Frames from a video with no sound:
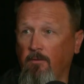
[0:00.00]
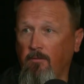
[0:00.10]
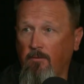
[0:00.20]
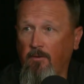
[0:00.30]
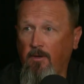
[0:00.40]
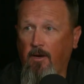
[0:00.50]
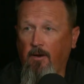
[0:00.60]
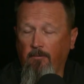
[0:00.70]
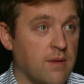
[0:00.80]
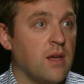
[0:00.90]

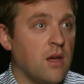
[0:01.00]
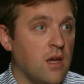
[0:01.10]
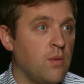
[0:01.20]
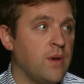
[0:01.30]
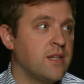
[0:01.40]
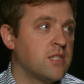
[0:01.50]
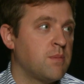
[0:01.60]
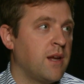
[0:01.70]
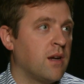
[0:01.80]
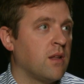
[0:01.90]
2021, yeah. And we
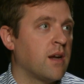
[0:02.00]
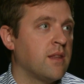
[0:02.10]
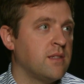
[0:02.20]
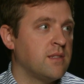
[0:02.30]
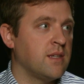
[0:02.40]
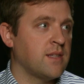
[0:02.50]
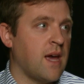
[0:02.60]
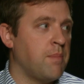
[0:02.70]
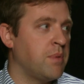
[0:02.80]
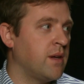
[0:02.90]
anticipated a lot of these things
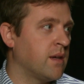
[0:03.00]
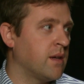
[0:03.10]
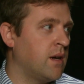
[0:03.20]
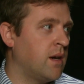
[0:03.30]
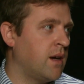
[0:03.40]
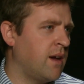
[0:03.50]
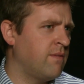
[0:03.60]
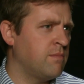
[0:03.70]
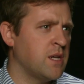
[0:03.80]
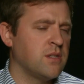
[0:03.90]
happening.
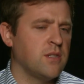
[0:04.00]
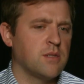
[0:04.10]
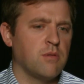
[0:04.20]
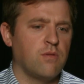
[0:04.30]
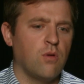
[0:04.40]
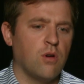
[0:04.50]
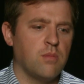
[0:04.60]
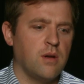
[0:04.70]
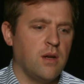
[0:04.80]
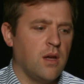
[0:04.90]
I've mentioned this before,
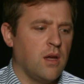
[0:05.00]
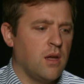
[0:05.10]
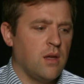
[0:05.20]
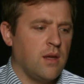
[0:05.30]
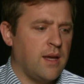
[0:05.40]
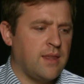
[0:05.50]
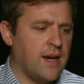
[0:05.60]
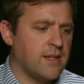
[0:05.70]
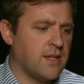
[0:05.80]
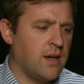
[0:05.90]
but at
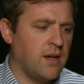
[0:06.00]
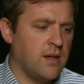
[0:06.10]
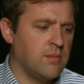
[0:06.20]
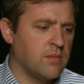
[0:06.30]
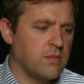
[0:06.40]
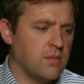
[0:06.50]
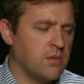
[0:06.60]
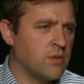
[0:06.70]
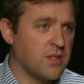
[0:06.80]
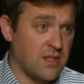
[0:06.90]
that time,
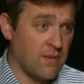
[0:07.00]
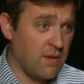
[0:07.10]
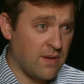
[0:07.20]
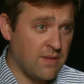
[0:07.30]
was it 75